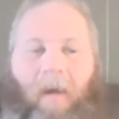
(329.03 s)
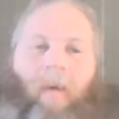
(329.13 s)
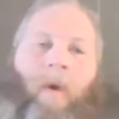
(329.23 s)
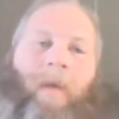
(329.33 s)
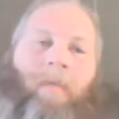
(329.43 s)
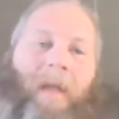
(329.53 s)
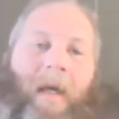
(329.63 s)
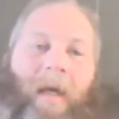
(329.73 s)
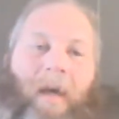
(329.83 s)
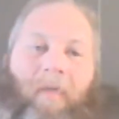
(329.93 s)
we
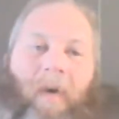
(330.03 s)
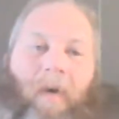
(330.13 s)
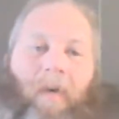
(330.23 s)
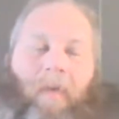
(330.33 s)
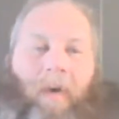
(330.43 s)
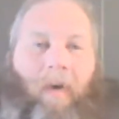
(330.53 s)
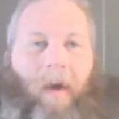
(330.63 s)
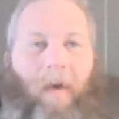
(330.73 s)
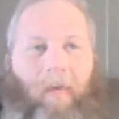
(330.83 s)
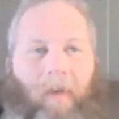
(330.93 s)
believe we are
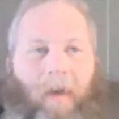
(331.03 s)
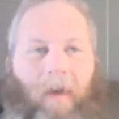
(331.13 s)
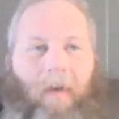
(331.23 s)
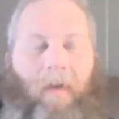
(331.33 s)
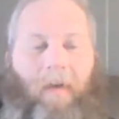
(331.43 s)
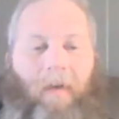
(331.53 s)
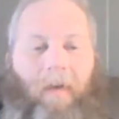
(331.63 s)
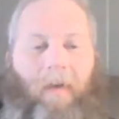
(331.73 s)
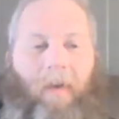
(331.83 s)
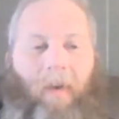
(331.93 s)
healthy.
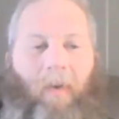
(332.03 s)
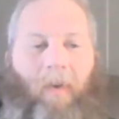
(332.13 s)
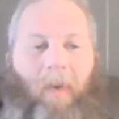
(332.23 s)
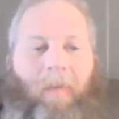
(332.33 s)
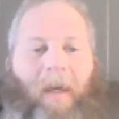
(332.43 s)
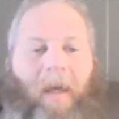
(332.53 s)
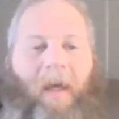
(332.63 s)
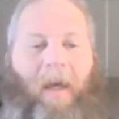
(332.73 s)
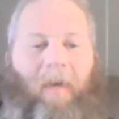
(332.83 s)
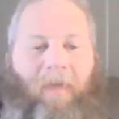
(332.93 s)
We
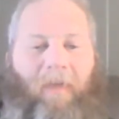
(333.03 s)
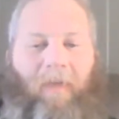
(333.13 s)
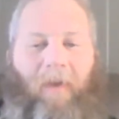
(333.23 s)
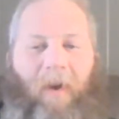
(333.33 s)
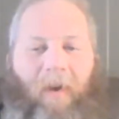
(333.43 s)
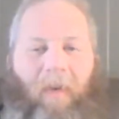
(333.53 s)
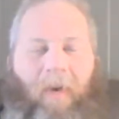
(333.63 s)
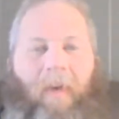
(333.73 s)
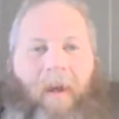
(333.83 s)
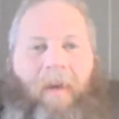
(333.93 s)
believe we
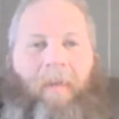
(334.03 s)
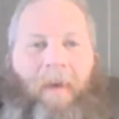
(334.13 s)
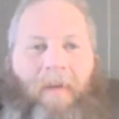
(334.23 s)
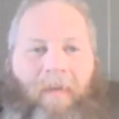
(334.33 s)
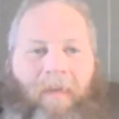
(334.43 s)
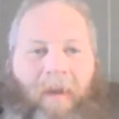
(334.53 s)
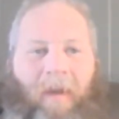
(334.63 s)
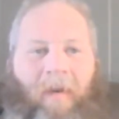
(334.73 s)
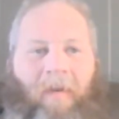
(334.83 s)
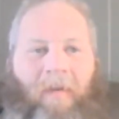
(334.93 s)
are ready to make some
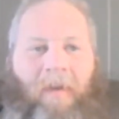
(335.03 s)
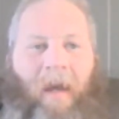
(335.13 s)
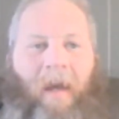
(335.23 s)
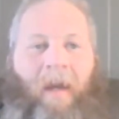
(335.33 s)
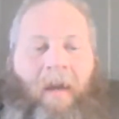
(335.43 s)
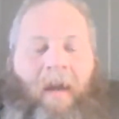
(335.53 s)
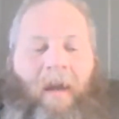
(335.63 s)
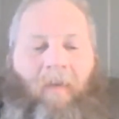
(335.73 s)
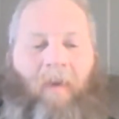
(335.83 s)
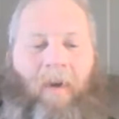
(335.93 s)
videos, and
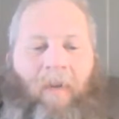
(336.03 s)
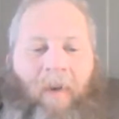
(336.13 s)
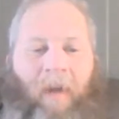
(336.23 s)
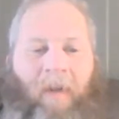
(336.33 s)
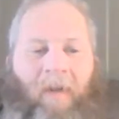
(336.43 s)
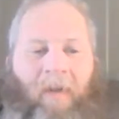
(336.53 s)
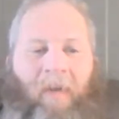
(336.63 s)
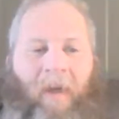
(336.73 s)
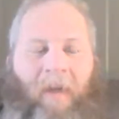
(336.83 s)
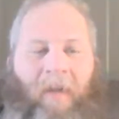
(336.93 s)
we are ready to
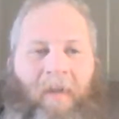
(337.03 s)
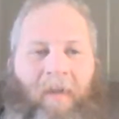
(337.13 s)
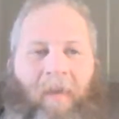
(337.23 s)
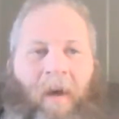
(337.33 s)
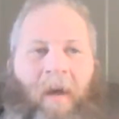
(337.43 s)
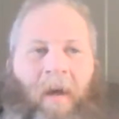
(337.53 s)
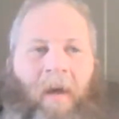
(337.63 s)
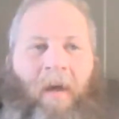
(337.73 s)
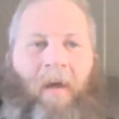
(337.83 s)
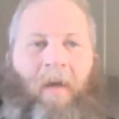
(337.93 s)
get some
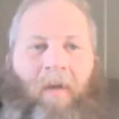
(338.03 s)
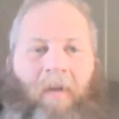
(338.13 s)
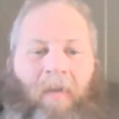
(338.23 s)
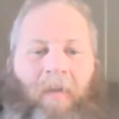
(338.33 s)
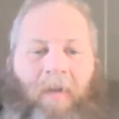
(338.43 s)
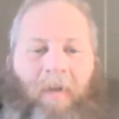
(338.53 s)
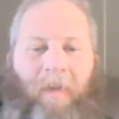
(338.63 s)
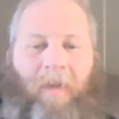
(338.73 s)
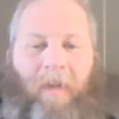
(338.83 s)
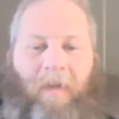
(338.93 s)
Lomah Soap
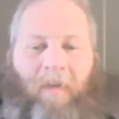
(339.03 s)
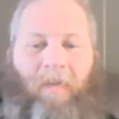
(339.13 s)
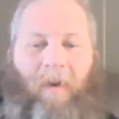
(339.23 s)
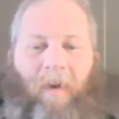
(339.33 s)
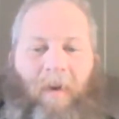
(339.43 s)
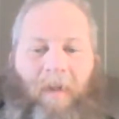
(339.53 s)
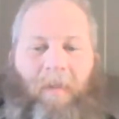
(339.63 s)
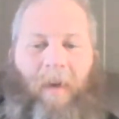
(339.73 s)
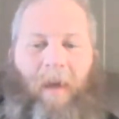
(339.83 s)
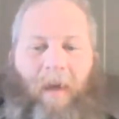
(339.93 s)
and Sundry products
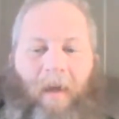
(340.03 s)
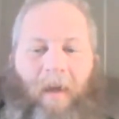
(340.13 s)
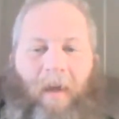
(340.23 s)
made.